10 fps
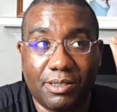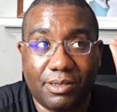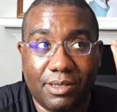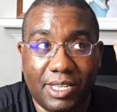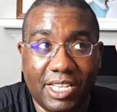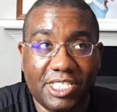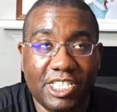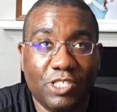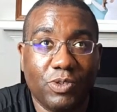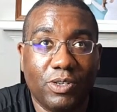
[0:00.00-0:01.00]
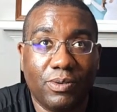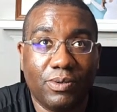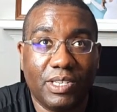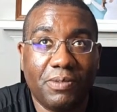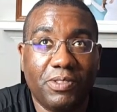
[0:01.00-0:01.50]
against
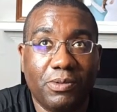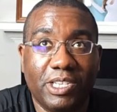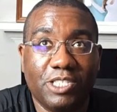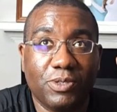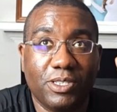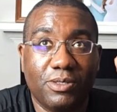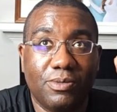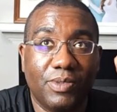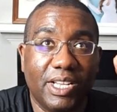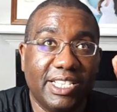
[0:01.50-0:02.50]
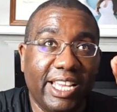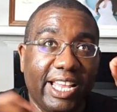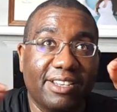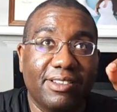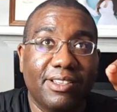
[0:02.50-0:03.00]
Israel, even though Israel
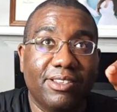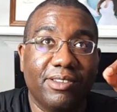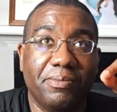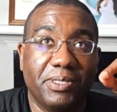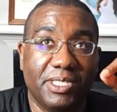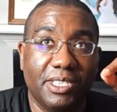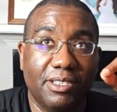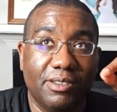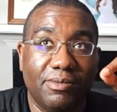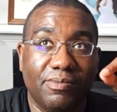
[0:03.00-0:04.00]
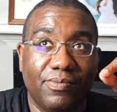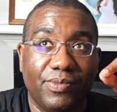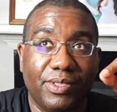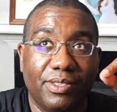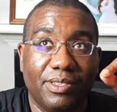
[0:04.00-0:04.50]
attacked their embassy.
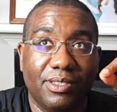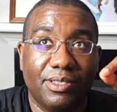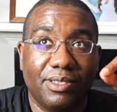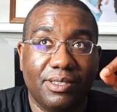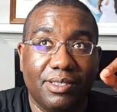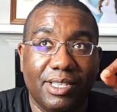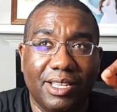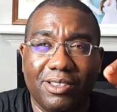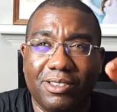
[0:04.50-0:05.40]
Like, are you